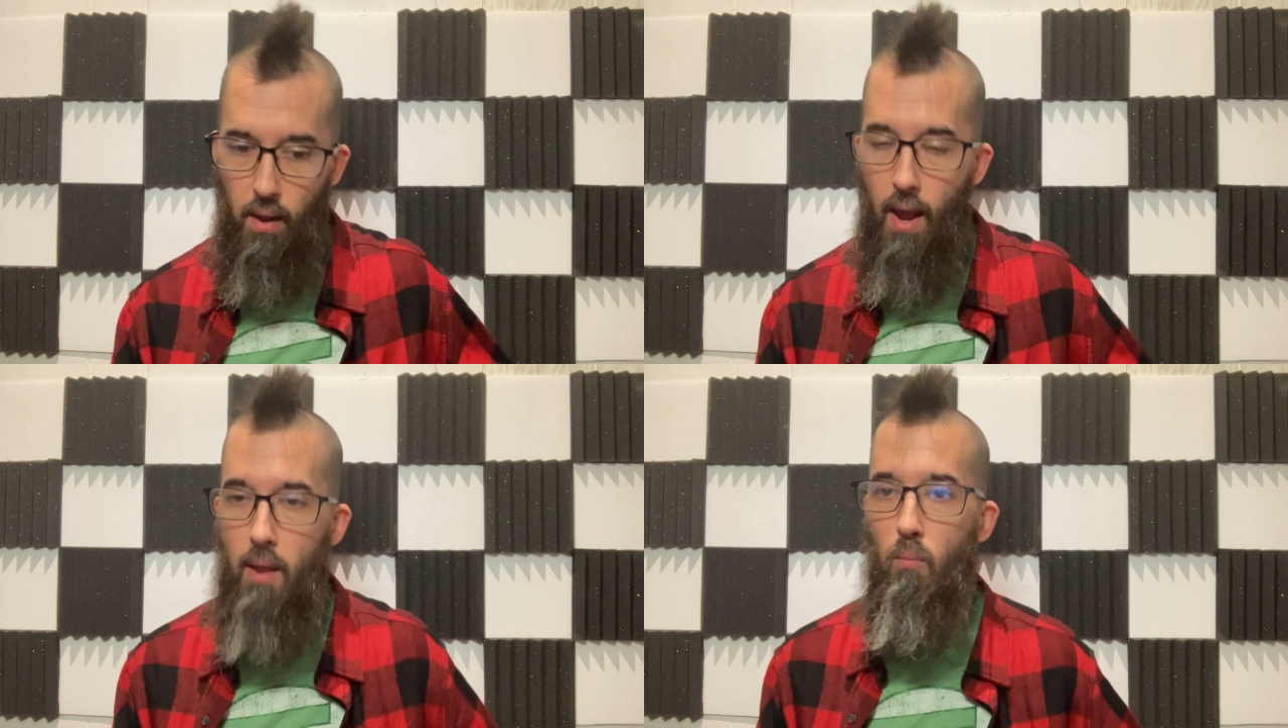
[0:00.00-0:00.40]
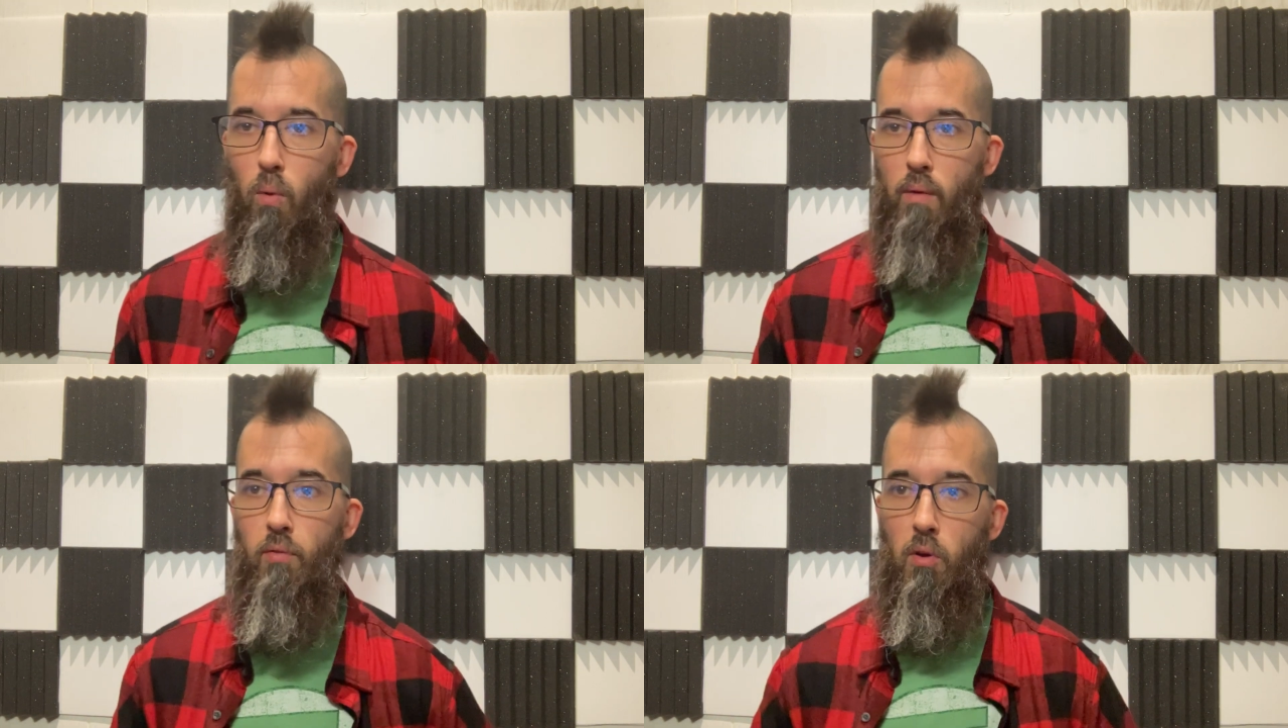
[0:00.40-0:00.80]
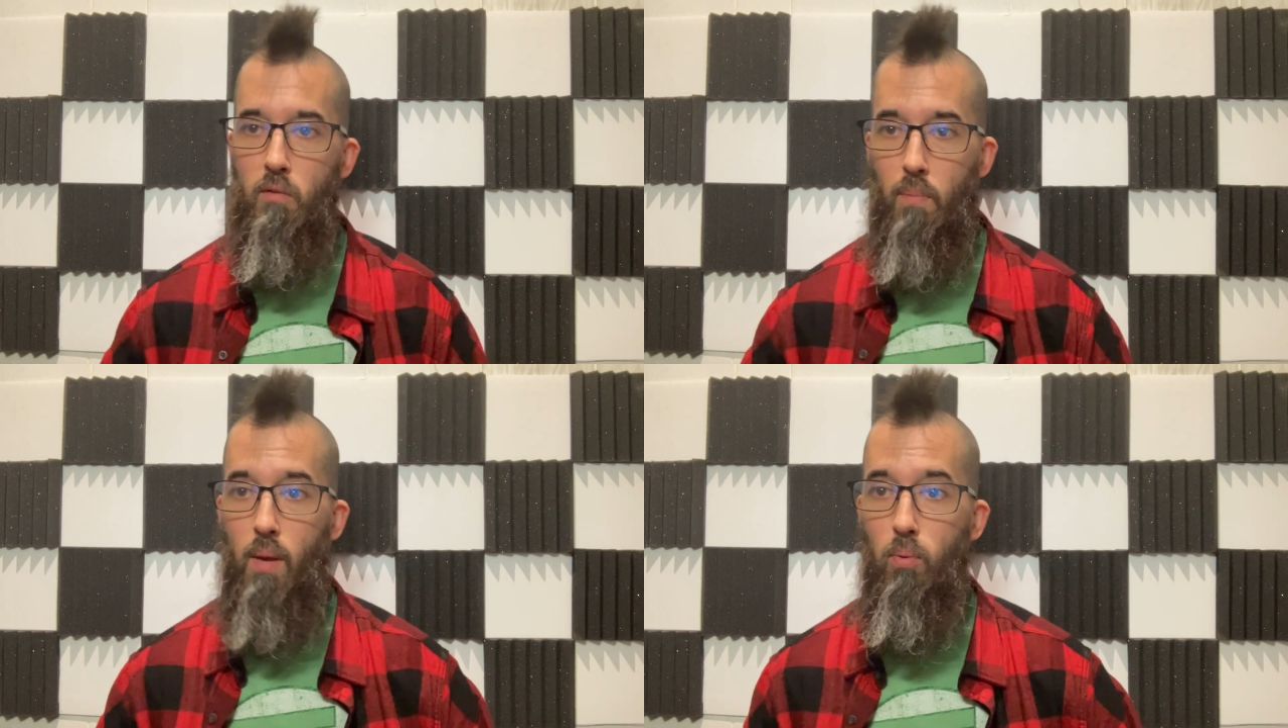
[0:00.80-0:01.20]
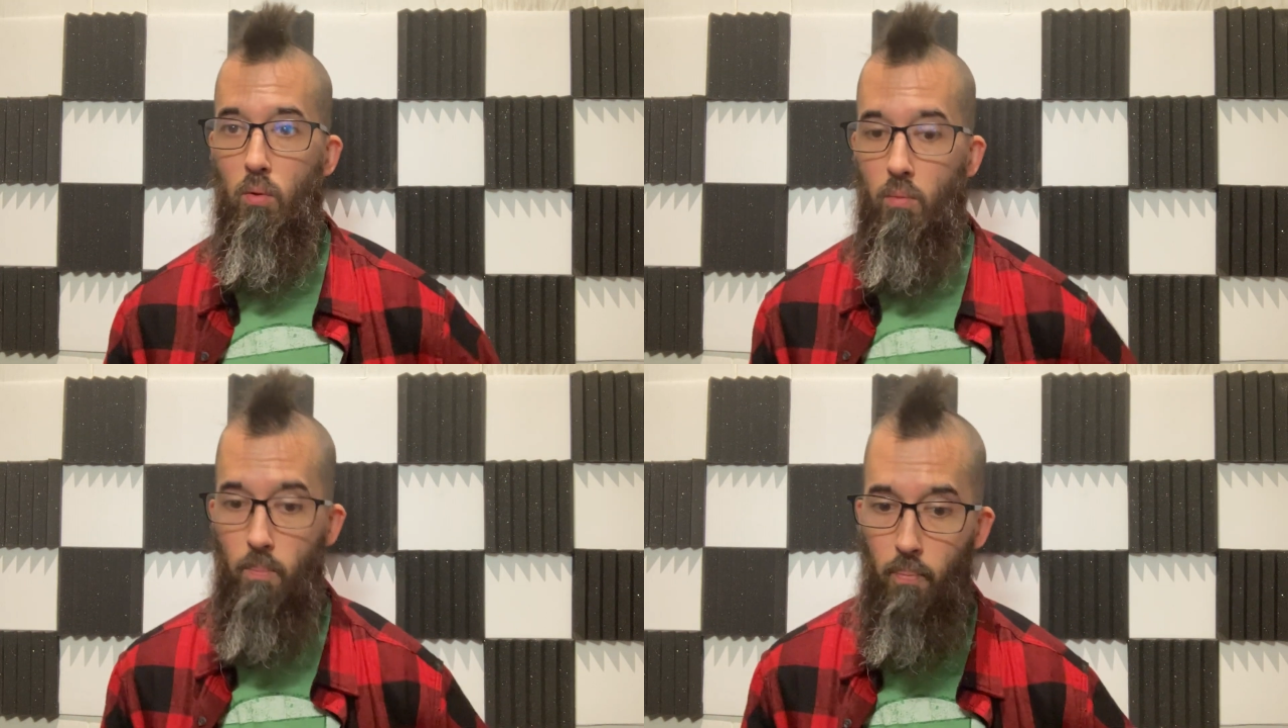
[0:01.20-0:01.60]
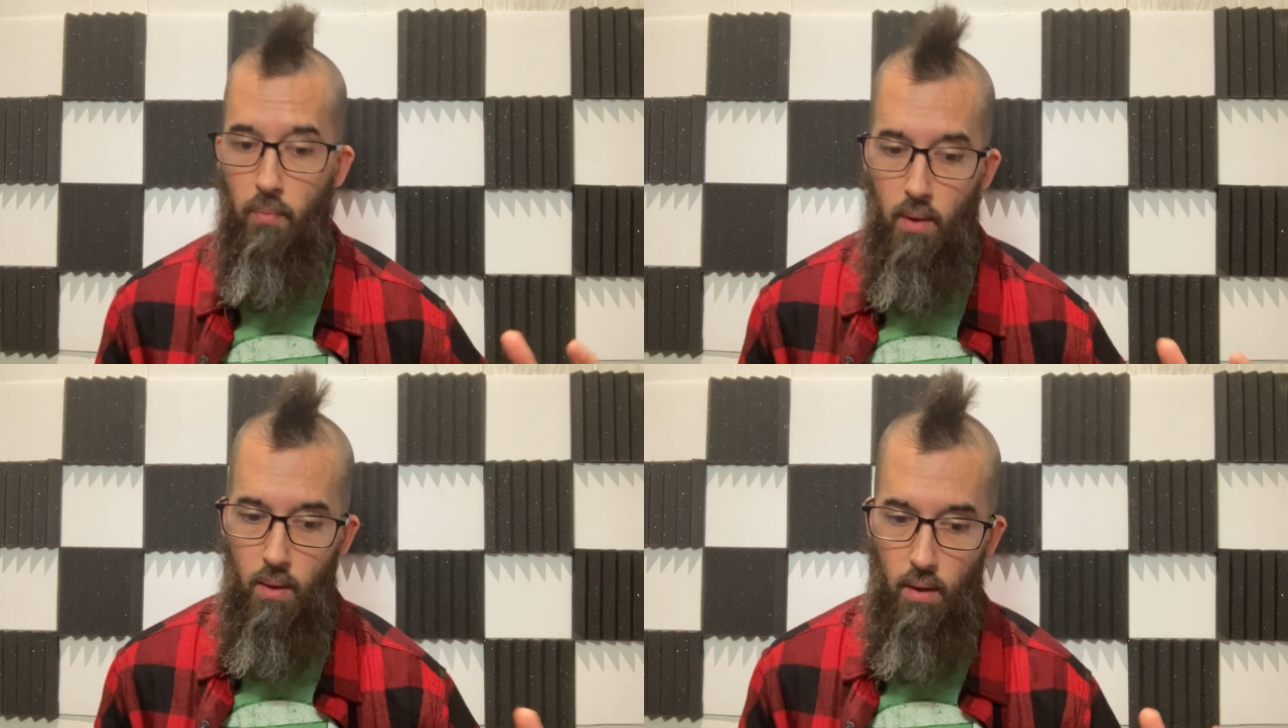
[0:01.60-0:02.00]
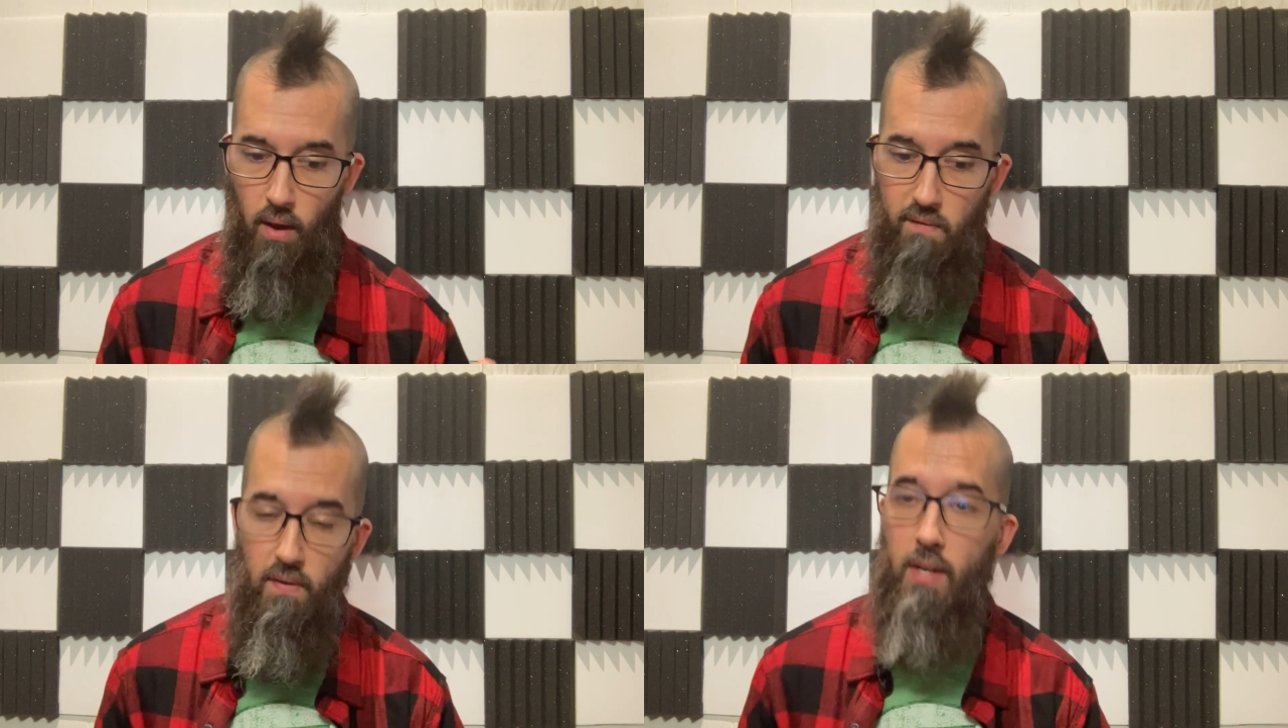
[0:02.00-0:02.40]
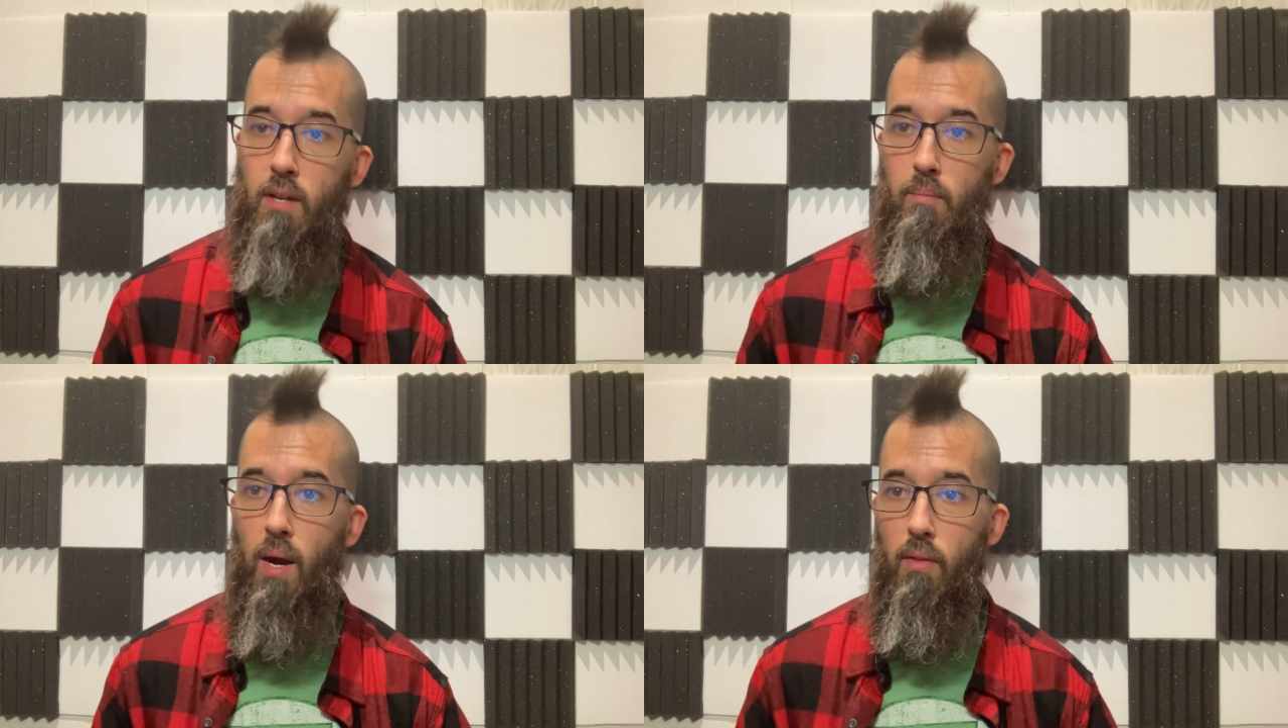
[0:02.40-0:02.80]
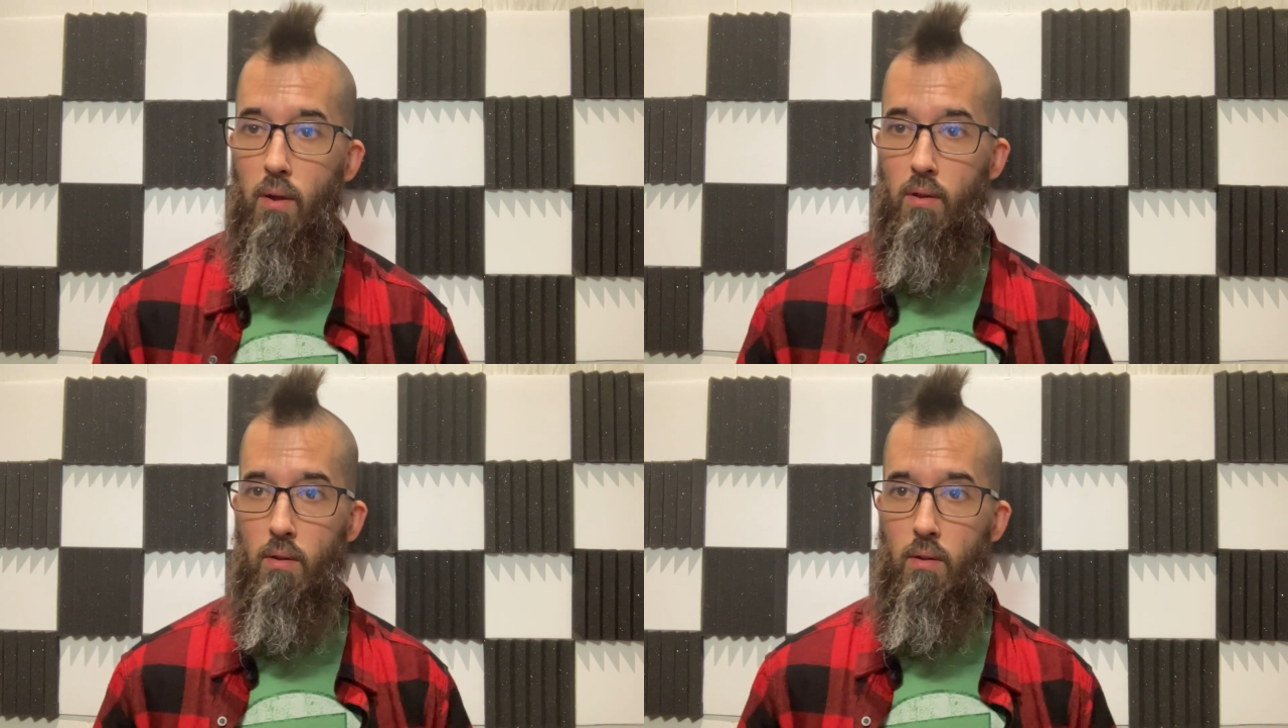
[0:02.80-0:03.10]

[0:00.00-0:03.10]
any one of those people affected by this?